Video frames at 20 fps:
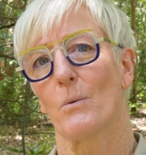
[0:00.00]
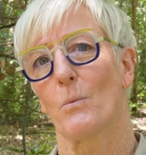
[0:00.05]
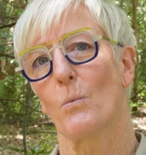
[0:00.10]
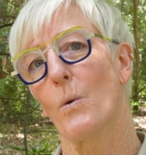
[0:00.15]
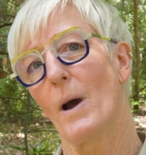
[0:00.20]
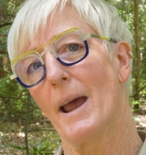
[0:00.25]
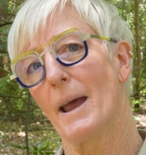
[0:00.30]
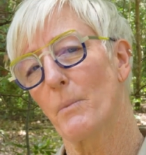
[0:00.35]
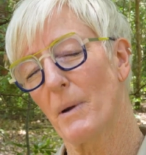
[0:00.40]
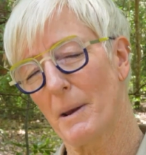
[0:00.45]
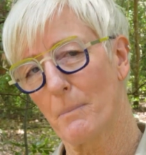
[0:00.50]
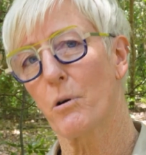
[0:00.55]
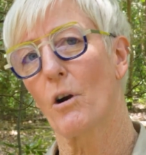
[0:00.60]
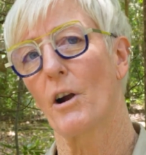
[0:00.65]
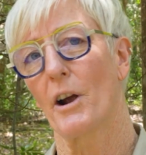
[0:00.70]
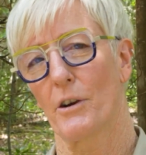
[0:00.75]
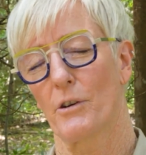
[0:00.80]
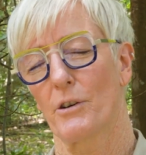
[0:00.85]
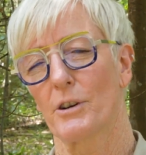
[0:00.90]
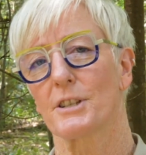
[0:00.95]
where we
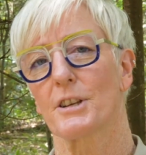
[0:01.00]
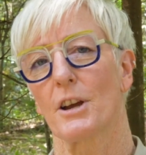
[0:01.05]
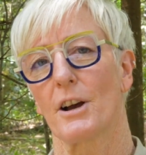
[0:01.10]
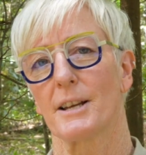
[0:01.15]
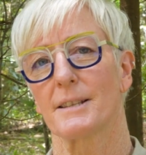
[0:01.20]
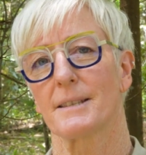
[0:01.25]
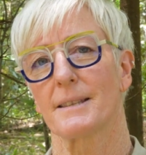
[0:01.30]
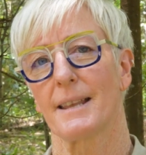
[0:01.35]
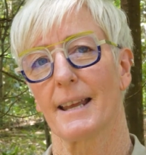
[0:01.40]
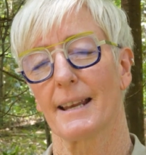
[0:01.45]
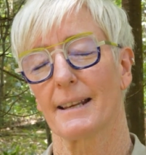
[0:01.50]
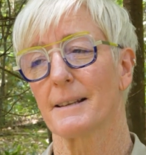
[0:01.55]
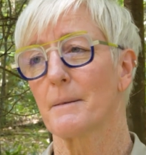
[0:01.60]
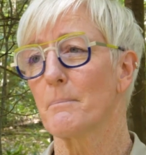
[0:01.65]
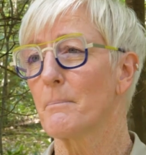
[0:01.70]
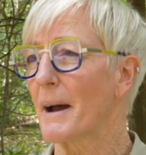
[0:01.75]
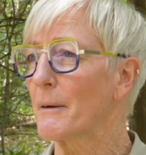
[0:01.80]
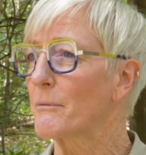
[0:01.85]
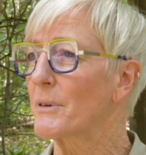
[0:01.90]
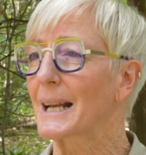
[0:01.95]
prioritise
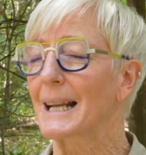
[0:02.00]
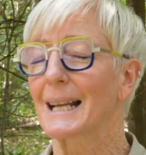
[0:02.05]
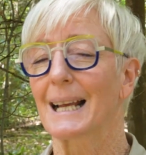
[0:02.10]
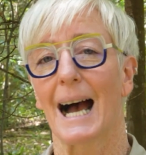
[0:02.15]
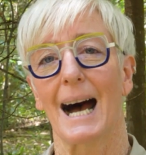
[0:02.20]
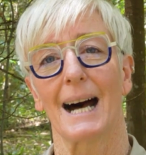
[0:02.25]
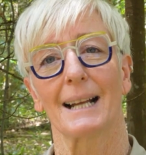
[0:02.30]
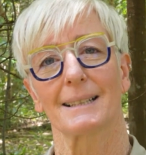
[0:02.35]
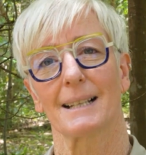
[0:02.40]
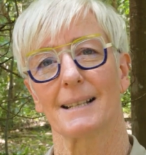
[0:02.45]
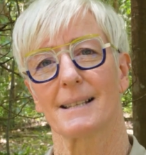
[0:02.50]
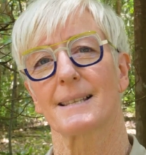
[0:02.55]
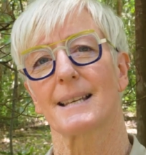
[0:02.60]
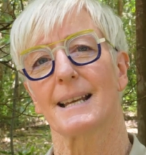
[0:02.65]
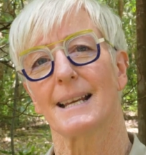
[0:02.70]
things, but regardless,